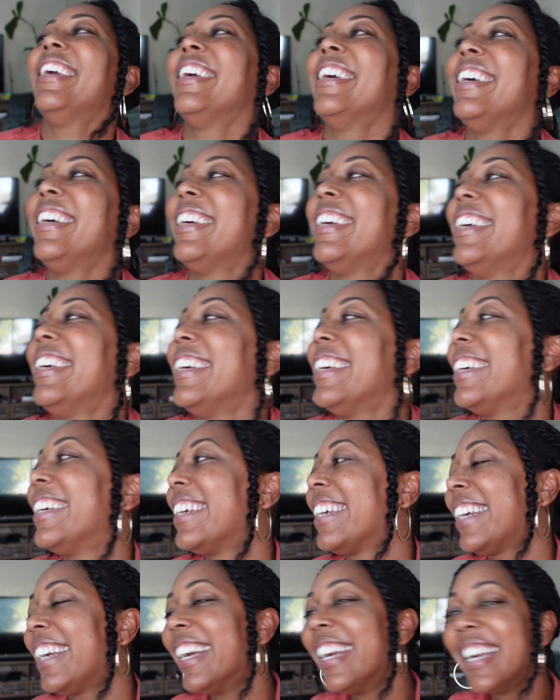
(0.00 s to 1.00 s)

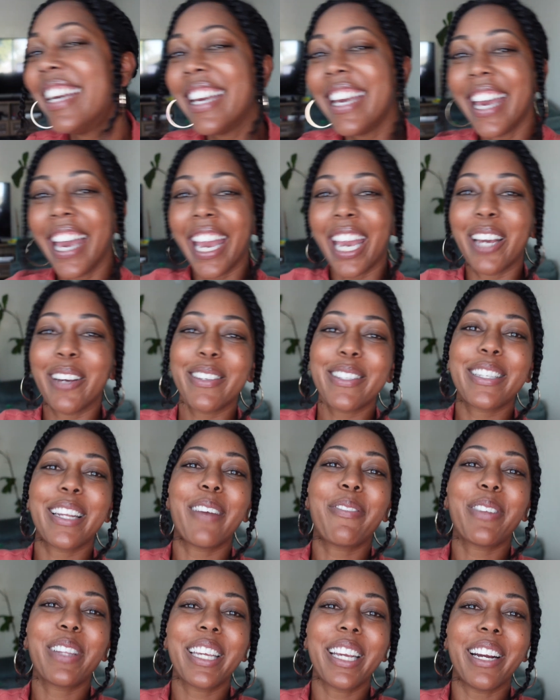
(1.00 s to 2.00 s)
It was
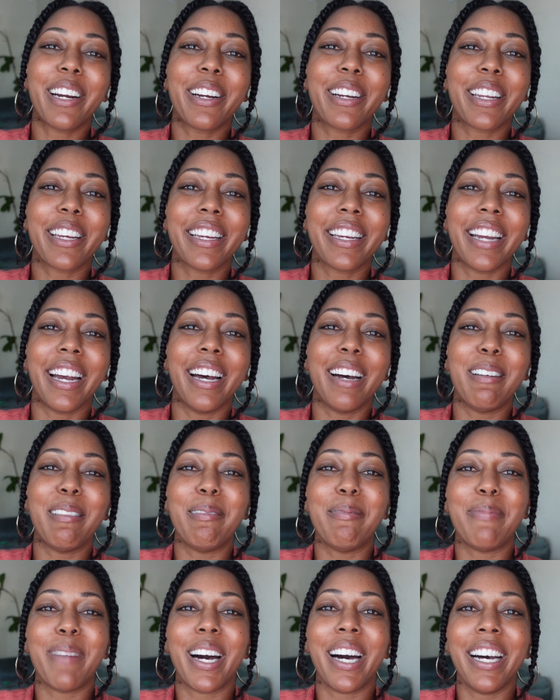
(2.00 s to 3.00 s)
definitely hurting
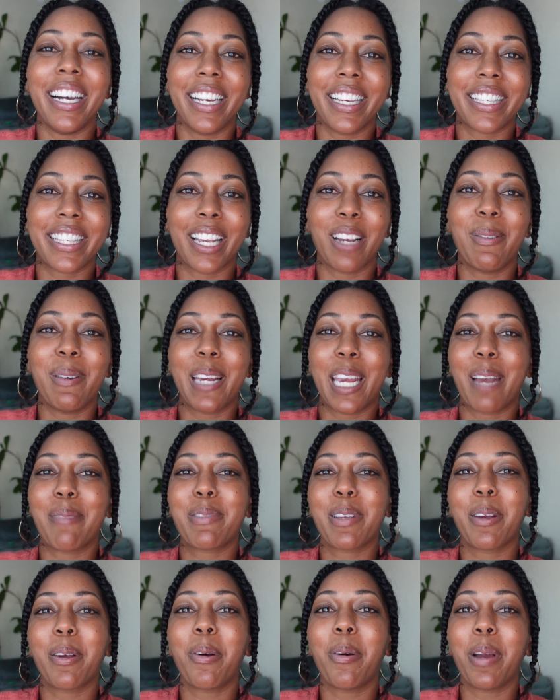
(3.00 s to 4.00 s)
us, and we kept
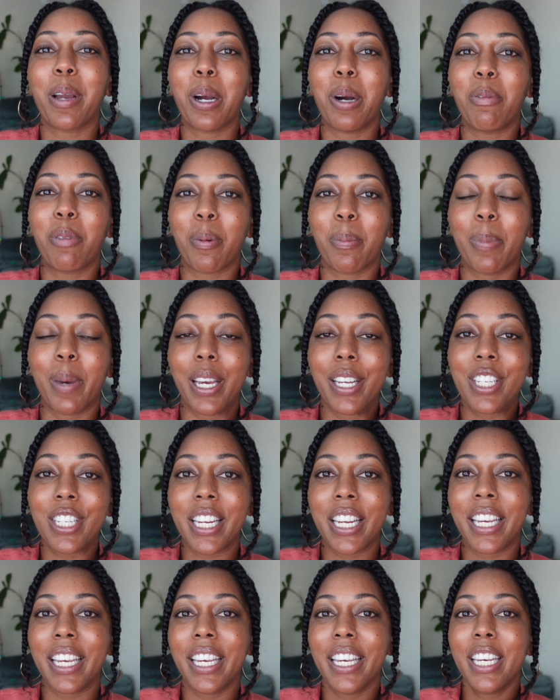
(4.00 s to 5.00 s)
on going over
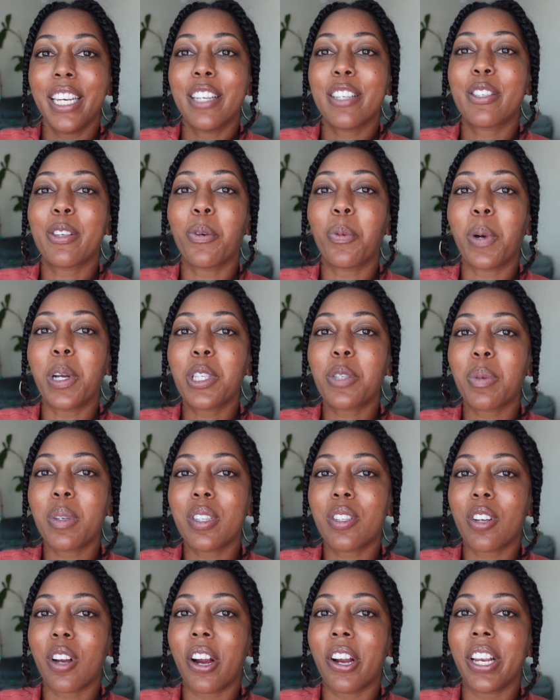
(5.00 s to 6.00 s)
budget. So once we
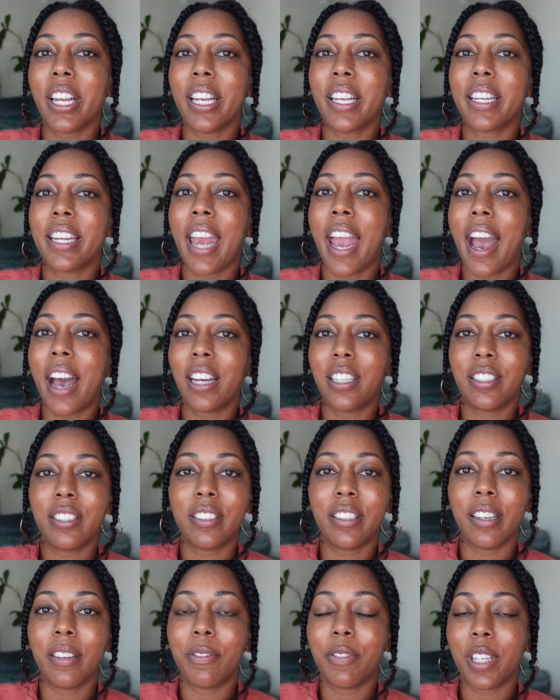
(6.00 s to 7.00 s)
started cash
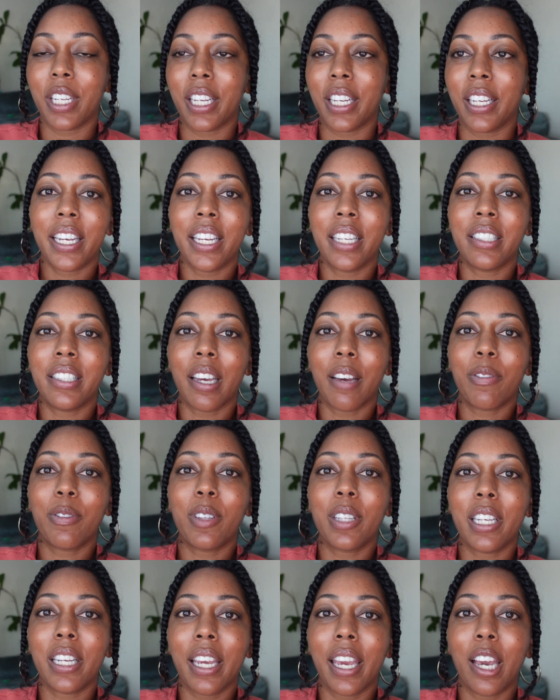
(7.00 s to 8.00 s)
stuffing, it
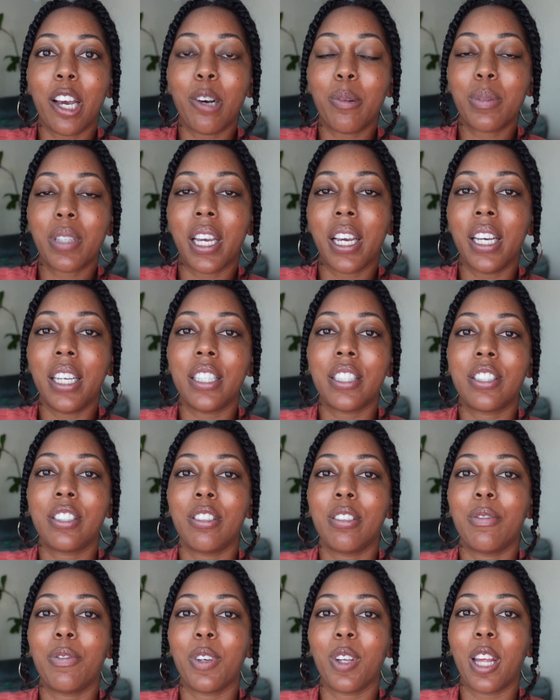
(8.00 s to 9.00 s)
definitely helped
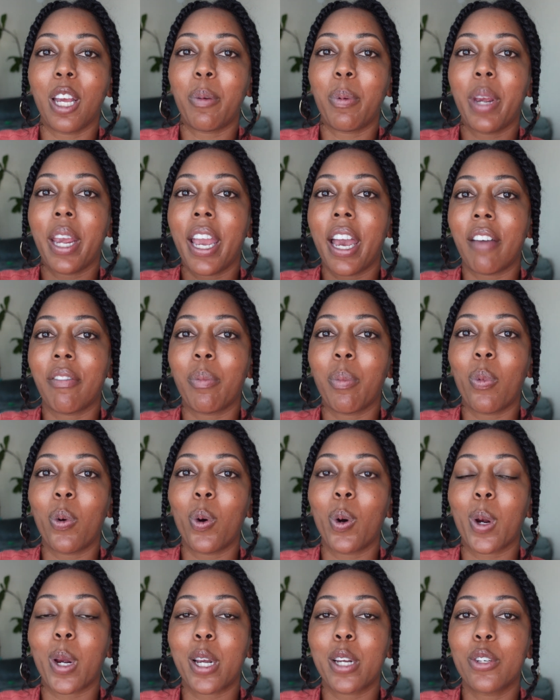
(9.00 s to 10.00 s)
us to feel like we have
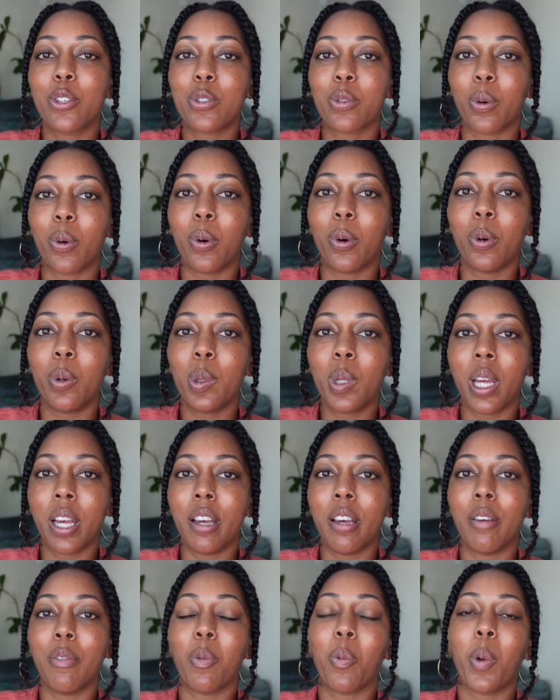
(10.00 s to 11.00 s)
more control
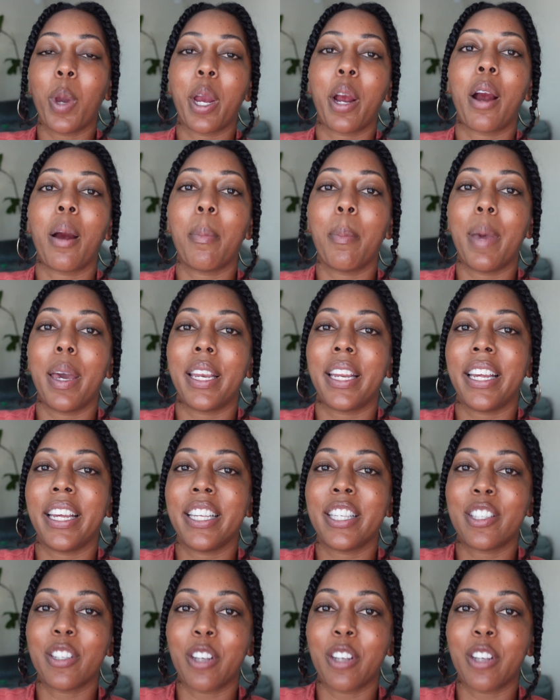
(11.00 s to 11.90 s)
of where our money is